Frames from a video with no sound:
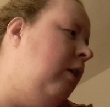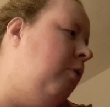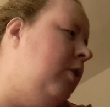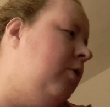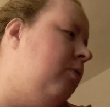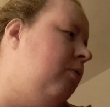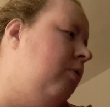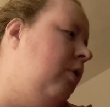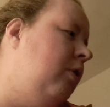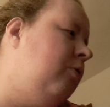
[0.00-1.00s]
with
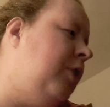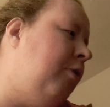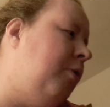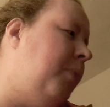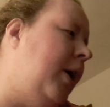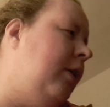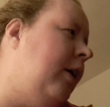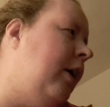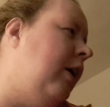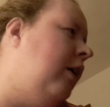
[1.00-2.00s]
Gerard
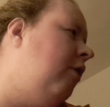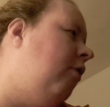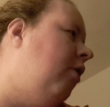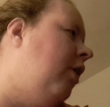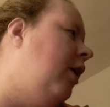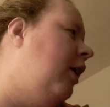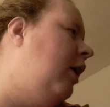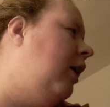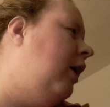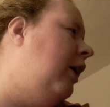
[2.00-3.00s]
Butler,
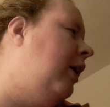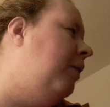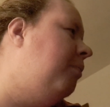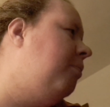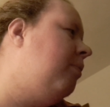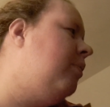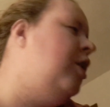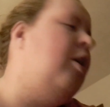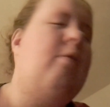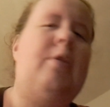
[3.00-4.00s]
or um,
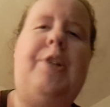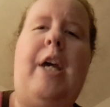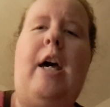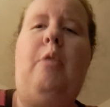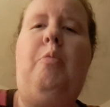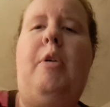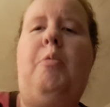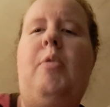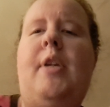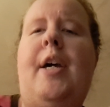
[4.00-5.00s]
new in town
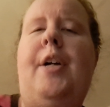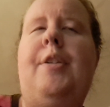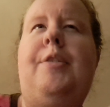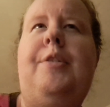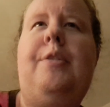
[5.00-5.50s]
with Renelle